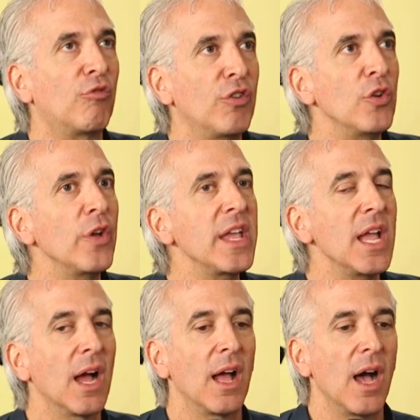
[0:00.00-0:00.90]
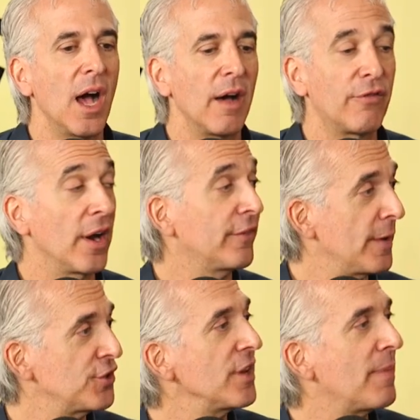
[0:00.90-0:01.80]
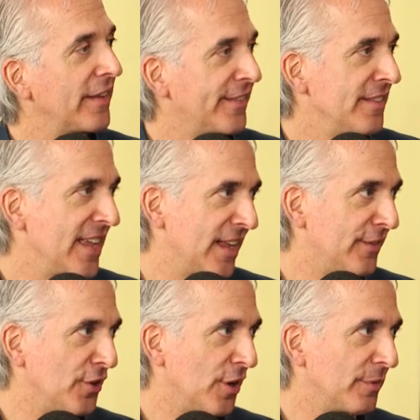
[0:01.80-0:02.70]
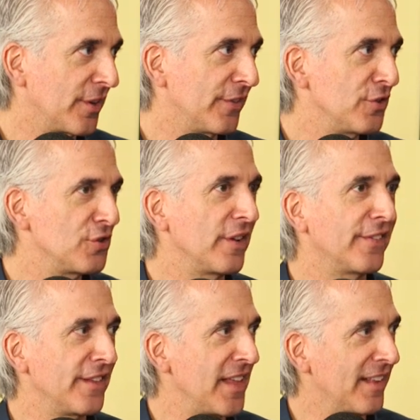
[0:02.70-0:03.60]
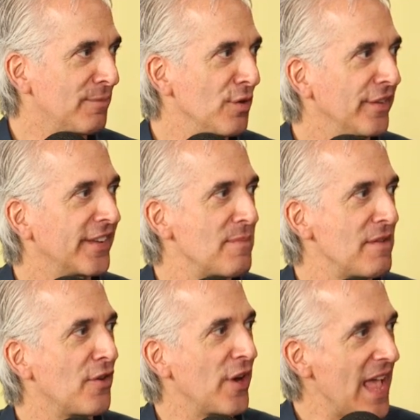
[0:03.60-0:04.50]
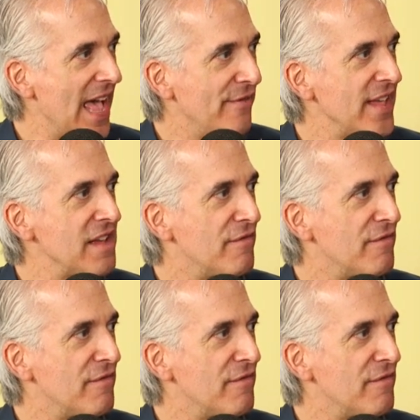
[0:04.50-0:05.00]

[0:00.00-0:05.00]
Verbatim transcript: really, for especially by Sundance terms, because usually Sundance movies can be very heavy,